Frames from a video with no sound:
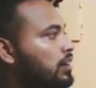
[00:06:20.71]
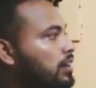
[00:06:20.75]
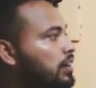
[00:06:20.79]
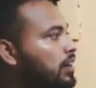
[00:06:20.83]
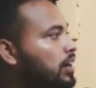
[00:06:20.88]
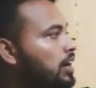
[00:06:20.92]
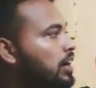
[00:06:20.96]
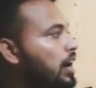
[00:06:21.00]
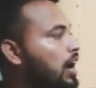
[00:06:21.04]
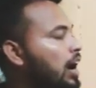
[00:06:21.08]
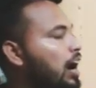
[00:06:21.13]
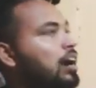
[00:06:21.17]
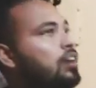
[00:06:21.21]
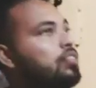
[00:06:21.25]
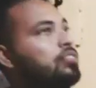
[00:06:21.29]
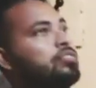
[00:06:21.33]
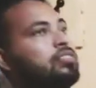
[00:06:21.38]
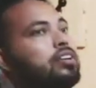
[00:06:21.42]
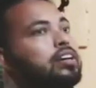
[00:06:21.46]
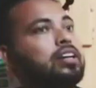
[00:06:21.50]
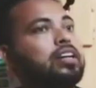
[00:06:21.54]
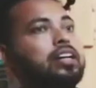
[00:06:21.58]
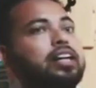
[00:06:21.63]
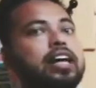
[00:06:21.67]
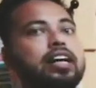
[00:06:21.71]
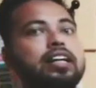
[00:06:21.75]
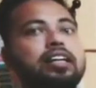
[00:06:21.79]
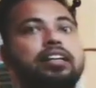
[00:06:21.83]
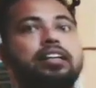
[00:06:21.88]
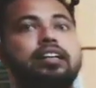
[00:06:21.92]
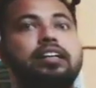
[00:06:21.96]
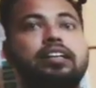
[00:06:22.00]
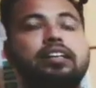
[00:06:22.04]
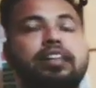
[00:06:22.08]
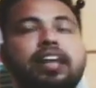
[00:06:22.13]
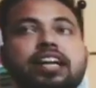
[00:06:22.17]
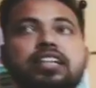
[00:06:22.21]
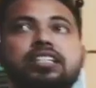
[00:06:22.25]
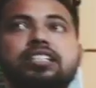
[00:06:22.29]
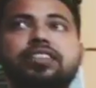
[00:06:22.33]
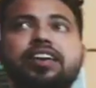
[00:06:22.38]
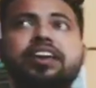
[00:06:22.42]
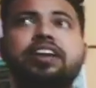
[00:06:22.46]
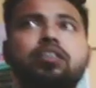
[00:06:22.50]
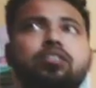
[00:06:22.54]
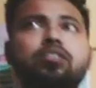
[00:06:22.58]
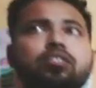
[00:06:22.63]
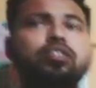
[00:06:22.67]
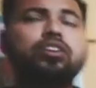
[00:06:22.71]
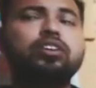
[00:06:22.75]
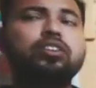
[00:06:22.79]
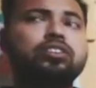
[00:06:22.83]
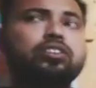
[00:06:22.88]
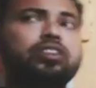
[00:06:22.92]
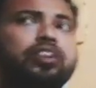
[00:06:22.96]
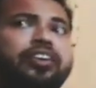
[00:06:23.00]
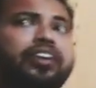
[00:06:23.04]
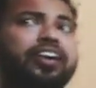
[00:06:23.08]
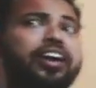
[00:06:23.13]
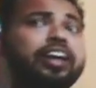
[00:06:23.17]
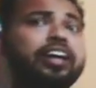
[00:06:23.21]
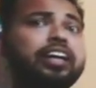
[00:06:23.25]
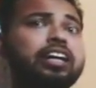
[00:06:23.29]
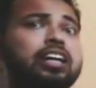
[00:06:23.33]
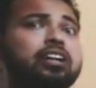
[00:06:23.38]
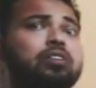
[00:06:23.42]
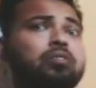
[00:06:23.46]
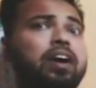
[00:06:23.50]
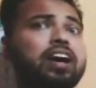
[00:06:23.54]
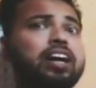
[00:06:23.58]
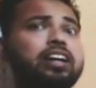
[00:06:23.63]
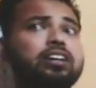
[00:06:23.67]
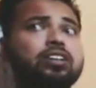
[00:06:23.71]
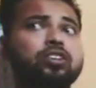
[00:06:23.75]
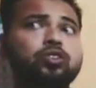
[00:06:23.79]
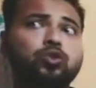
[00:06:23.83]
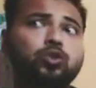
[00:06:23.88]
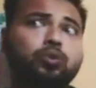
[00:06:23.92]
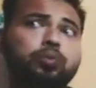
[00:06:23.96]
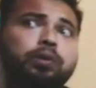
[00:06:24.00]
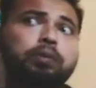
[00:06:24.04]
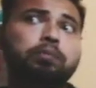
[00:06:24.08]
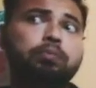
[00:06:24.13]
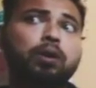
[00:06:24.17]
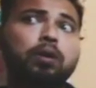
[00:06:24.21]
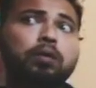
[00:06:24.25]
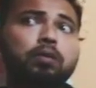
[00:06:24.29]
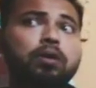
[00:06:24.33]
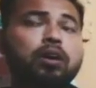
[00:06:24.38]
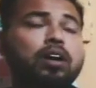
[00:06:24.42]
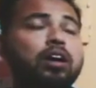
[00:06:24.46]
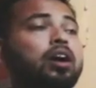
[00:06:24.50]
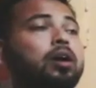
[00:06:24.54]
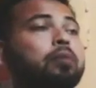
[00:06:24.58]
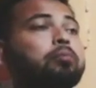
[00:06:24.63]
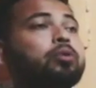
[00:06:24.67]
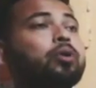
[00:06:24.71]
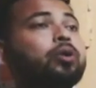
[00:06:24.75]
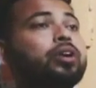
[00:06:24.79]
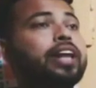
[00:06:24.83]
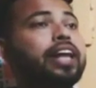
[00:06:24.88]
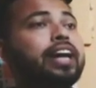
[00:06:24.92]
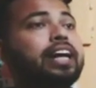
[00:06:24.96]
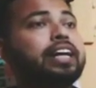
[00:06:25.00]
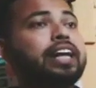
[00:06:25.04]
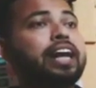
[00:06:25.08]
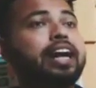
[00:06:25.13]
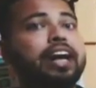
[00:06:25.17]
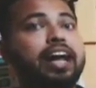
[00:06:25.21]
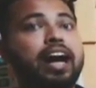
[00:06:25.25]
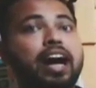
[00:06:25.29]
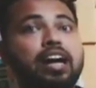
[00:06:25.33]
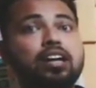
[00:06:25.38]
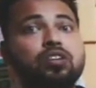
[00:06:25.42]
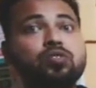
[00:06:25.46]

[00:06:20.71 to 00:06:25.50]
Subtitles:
And for next thing, the drinking water should be protected.